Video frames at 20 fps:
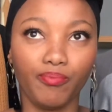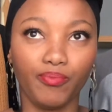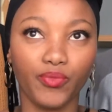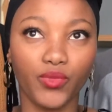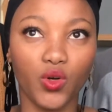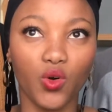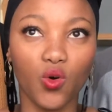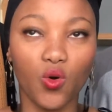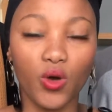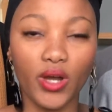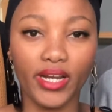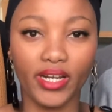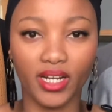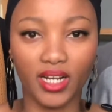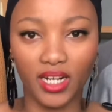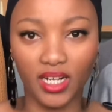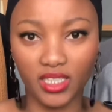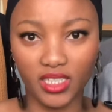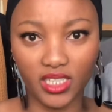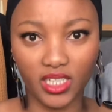or at a
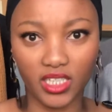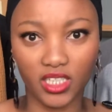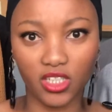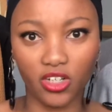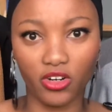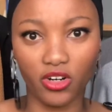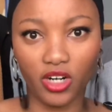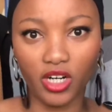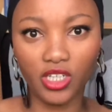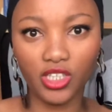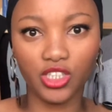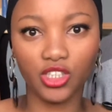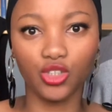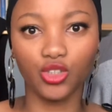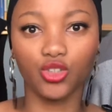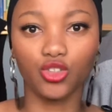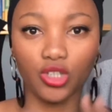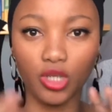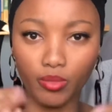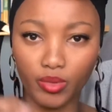Caltex garage. You
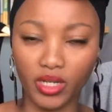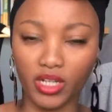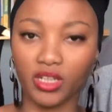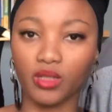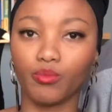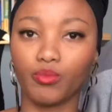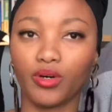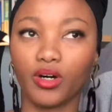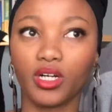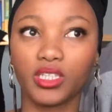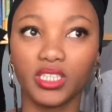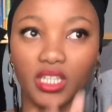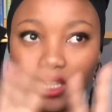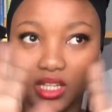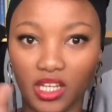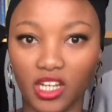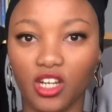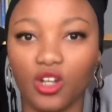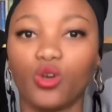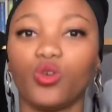drop it in the box and then
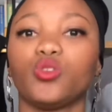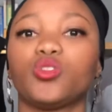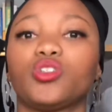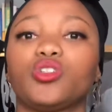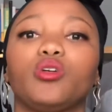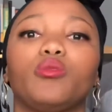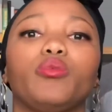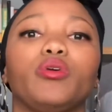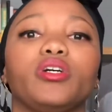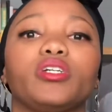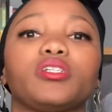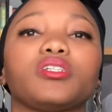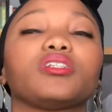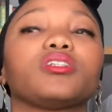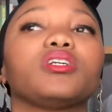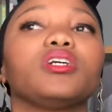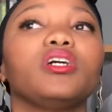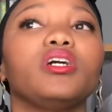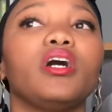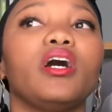it goes to your person.
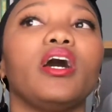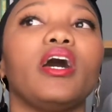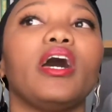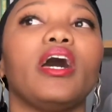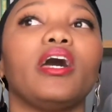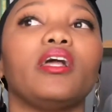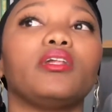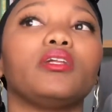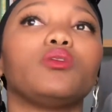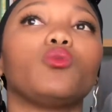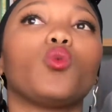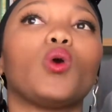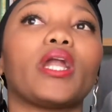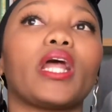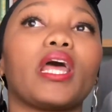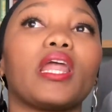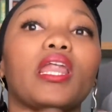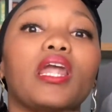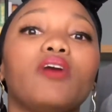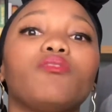And what I
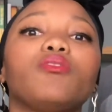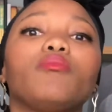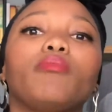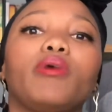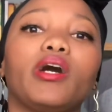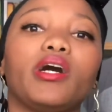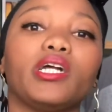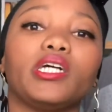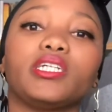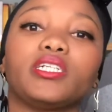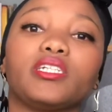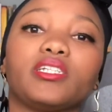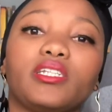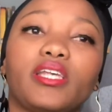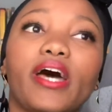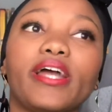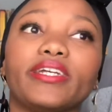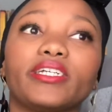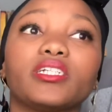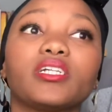love about it is
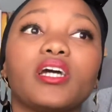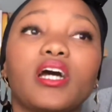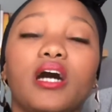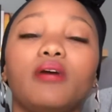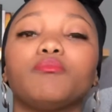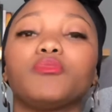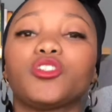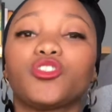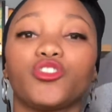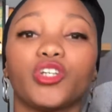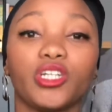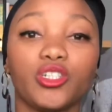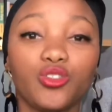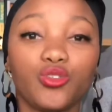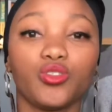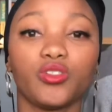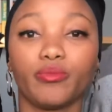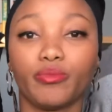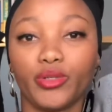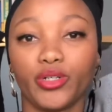that it comes straight to the
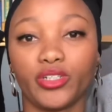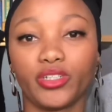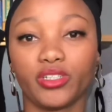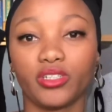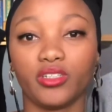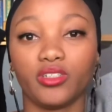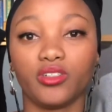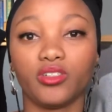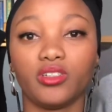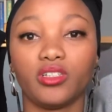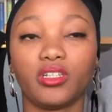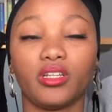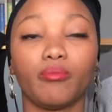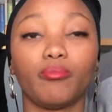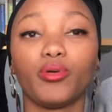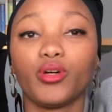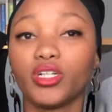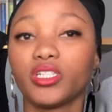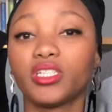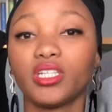person. The
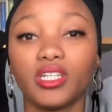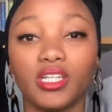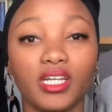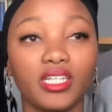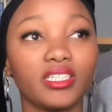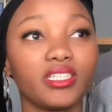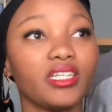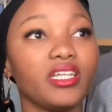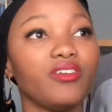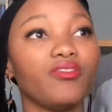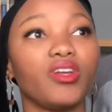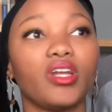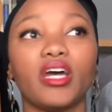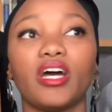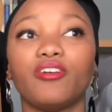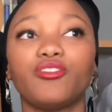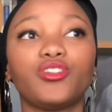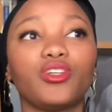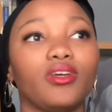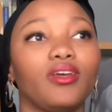person doesn't even have
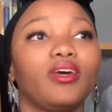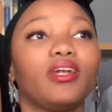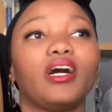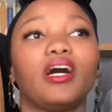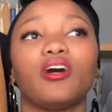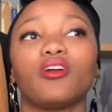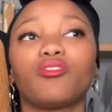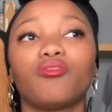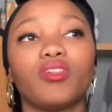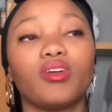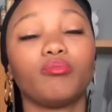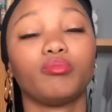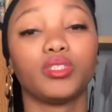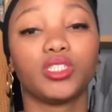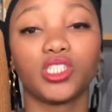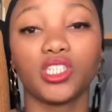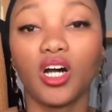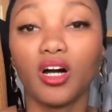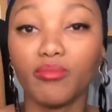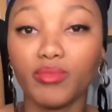to get out of their
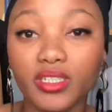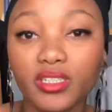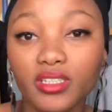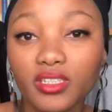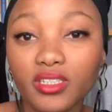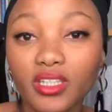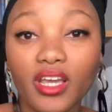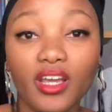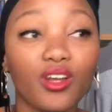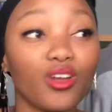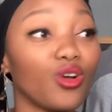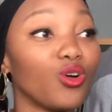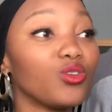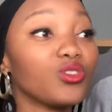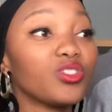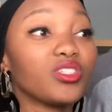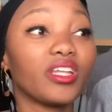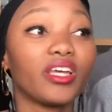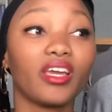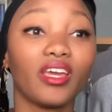pajamas. They can go to
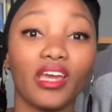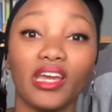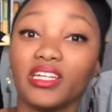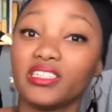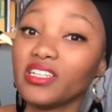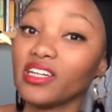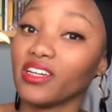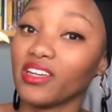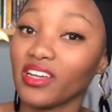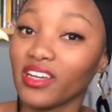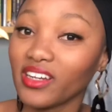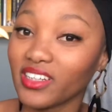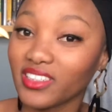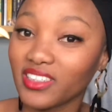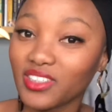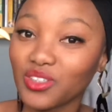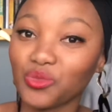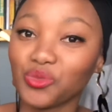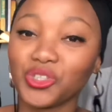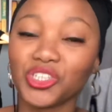their gate and get it,
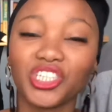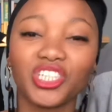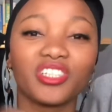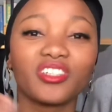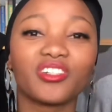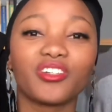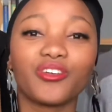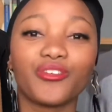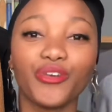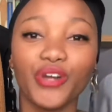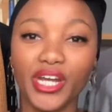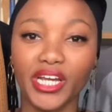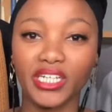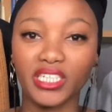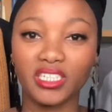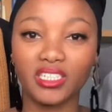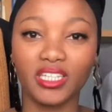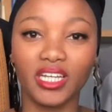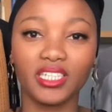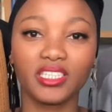which is great.
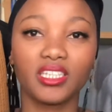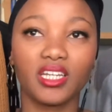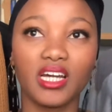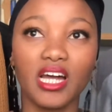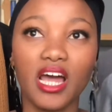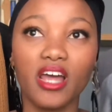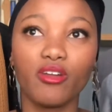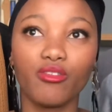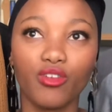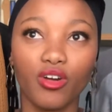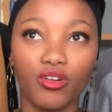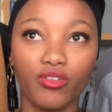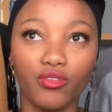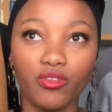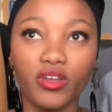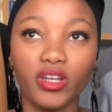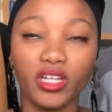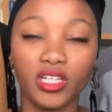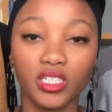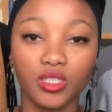That's the kind of
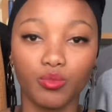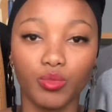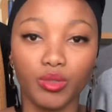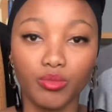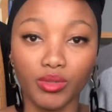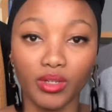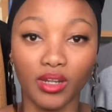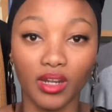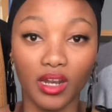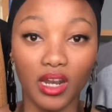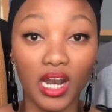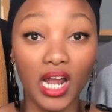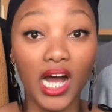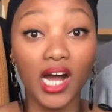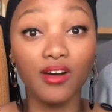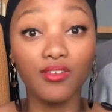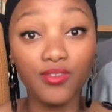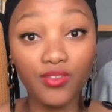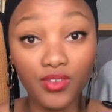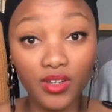convenience people
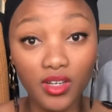love.